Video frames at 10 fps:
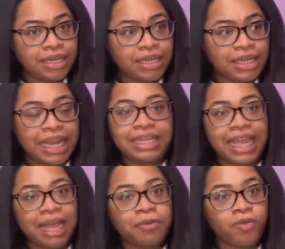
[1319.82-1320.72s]
that
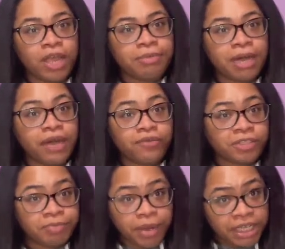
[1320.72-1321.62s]
damn grandma from
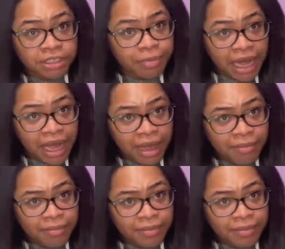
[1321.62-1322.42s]
SpongeBob.